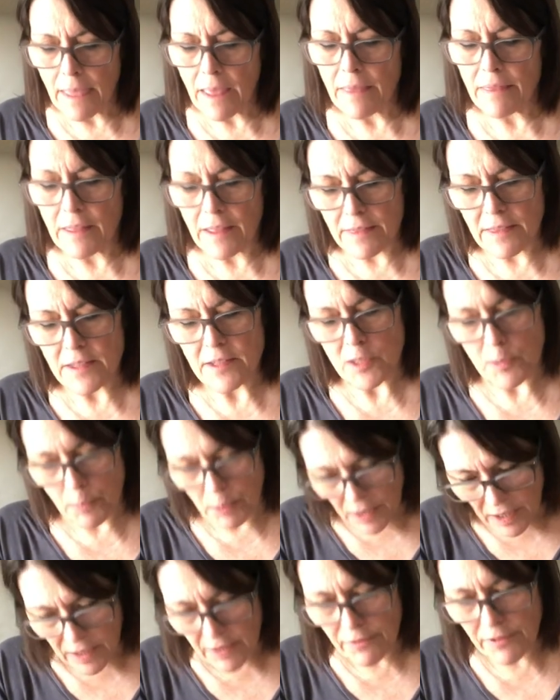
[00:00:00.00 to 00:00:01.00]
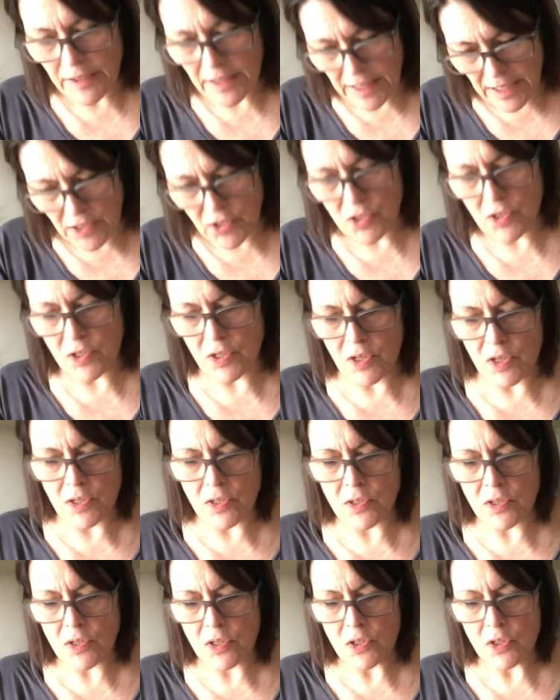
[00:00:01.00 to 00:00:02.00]
that the saponification
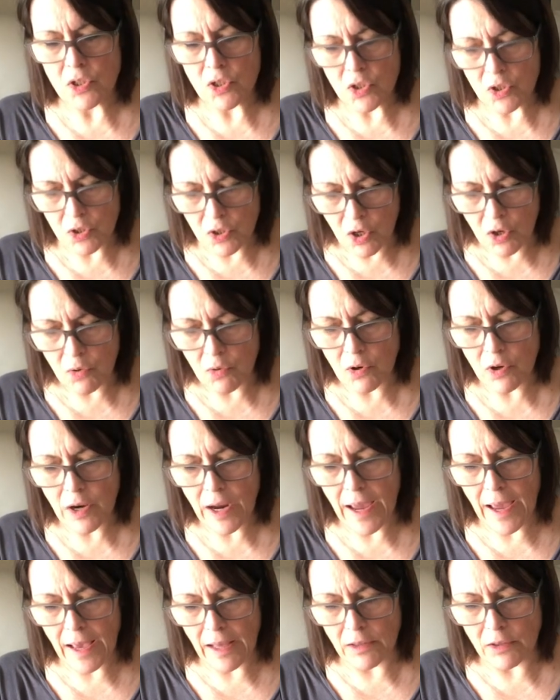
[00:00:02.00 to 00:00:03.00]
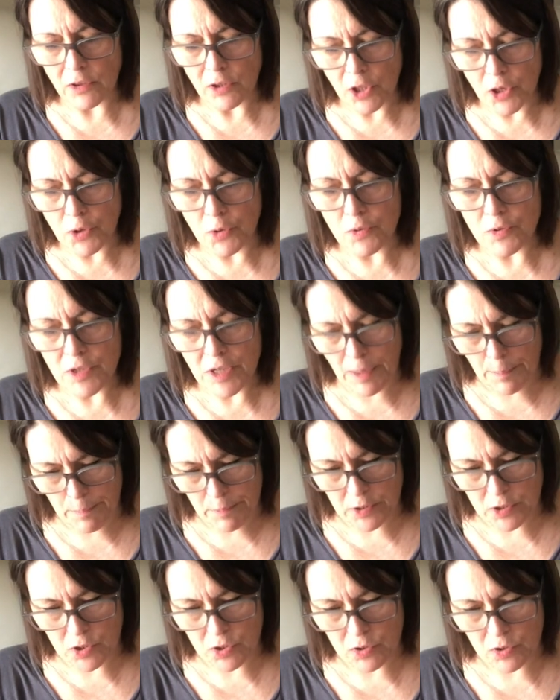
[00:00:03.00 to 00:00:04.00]
is slower at low
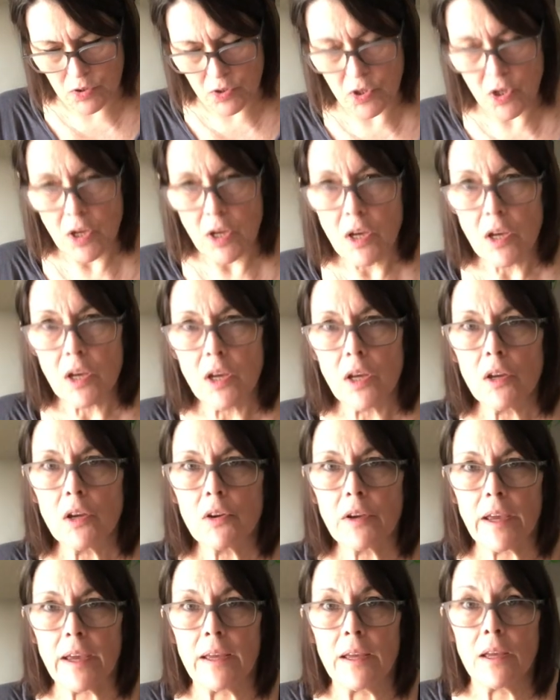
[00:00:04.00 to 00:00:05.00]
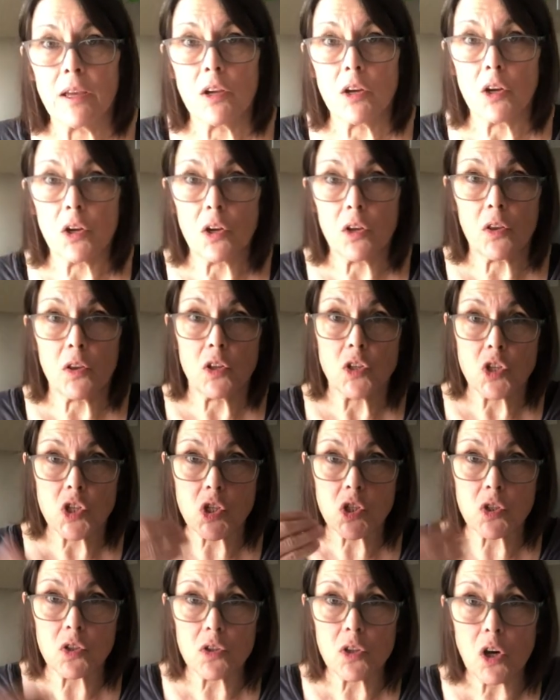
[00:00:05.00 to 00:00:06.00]
temperatures. Okay,
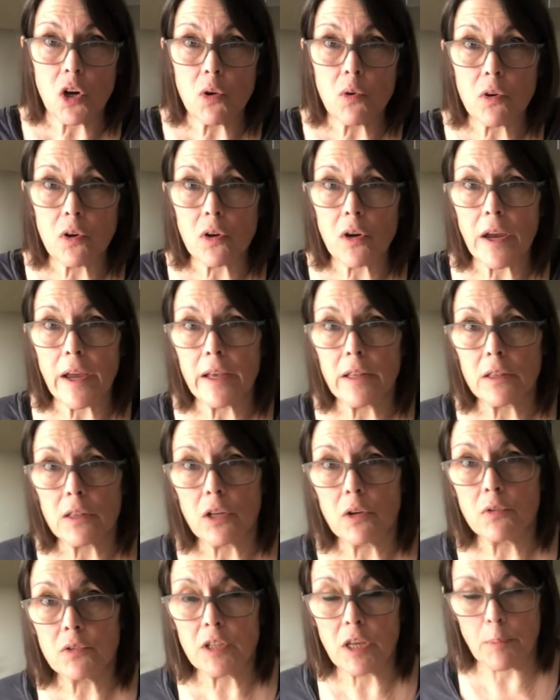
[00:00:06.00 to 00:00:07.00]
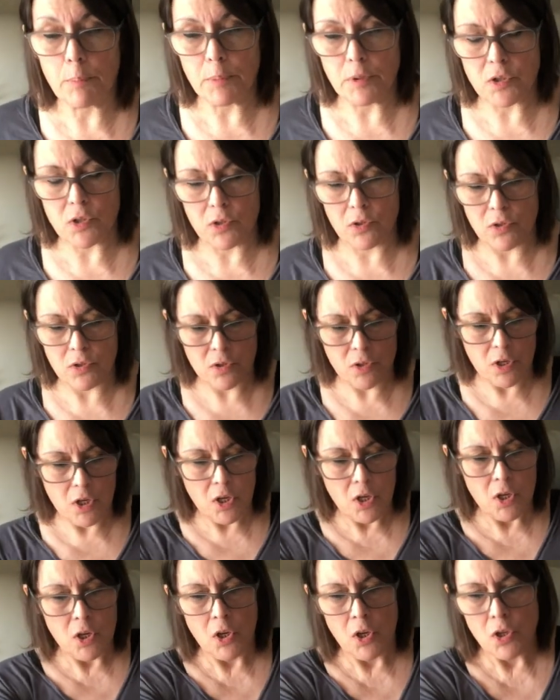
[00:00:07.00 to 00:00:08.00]
slower at low temperatures.
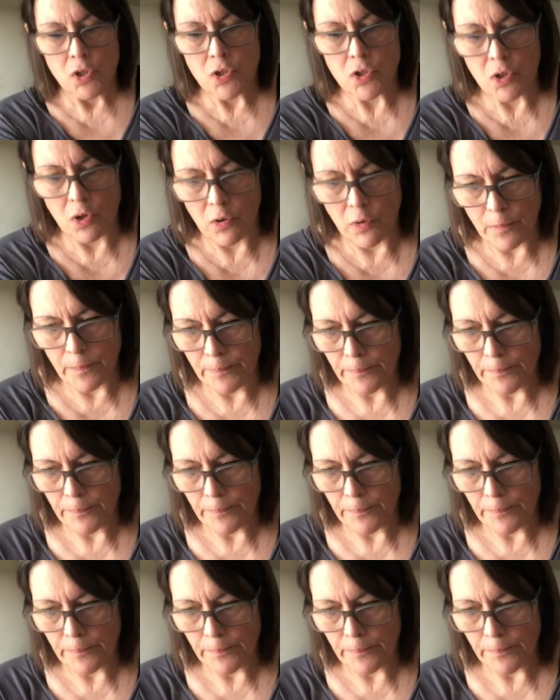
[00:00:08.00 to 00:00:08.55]
So